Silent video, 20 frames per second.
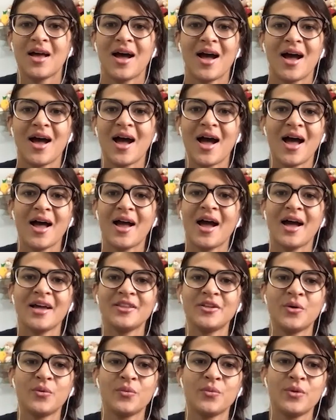I
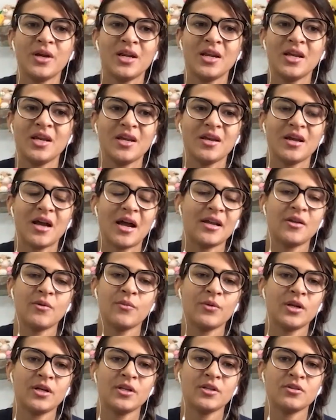don't really
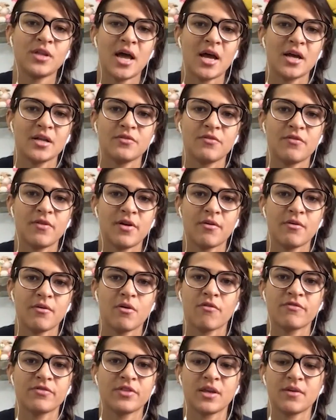do that very
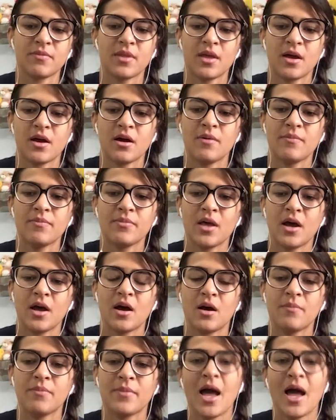often.
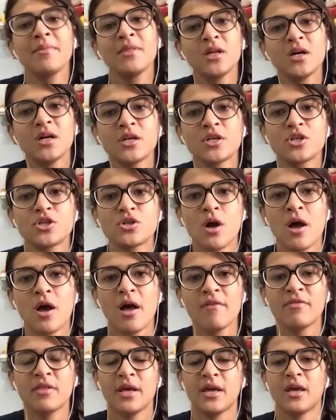I'm lucky to
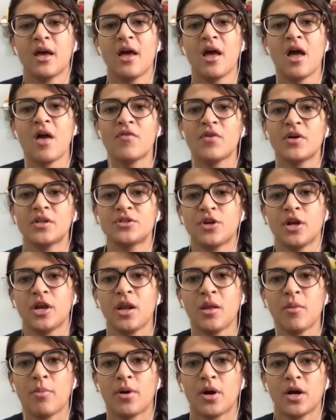have like I have a
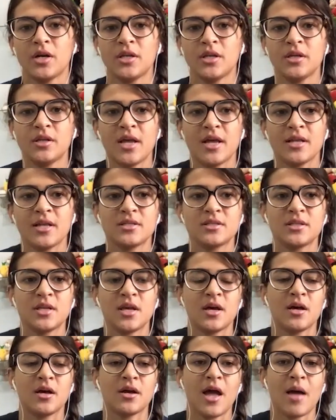training party that's
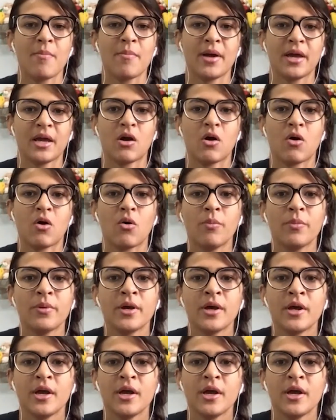got my comp.